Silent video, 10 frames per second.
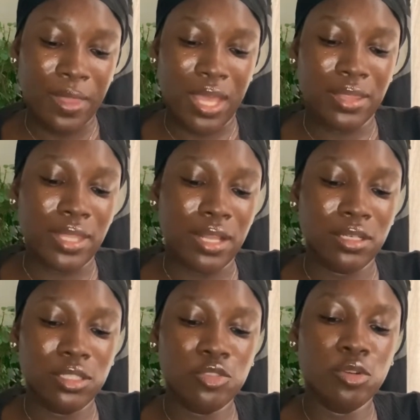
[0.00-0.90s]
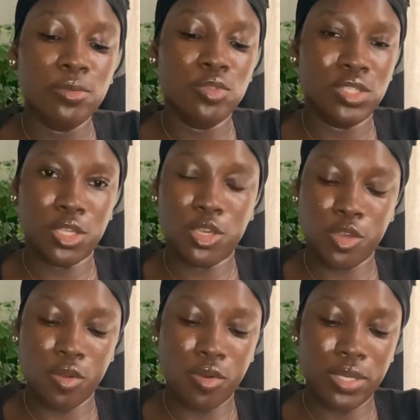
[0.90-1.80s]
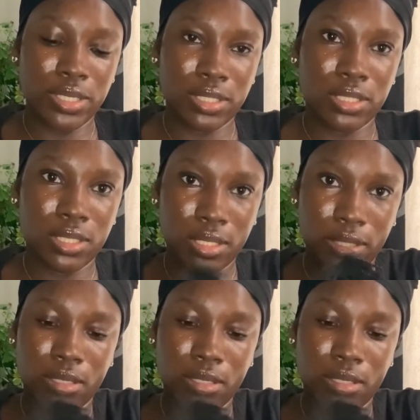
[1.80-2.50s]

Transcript: and then this rope to secure it.